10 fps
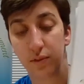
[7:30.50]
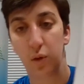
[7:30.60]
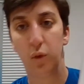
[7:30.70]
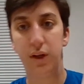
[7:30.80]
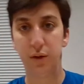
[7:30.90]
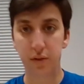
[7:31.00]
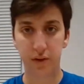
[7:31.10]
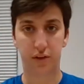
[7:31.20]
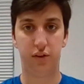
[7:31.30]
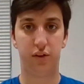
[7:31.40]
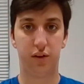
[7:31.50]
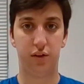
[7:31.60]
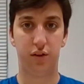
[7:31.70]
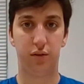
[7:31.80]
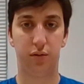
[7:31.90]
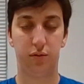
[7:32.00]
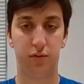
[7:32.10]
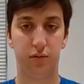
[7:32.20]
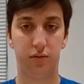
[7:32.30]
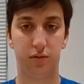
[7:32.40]
What do you think she's going to
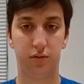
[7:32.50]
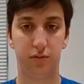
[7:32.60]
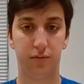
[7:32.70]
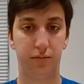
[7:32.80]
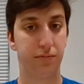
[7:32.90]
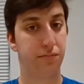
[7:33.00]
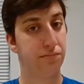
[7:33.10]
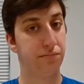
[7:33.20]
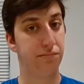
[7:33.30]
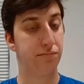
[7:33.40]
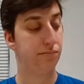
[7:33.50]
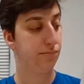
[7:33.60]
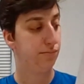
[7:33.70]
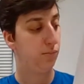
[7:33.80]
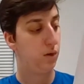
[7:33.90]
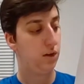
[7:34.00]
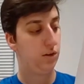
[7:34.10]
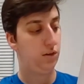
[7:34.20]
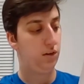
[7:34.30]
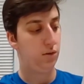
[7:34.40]
do? What
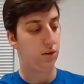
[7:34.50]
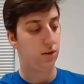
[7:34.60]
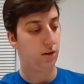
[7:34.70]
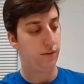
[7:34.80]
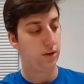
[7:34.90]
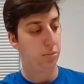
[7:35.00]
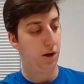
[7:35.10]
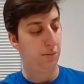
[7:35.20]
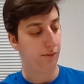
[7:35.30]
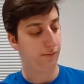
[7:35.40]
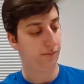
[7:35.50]
could she do to solve this problem?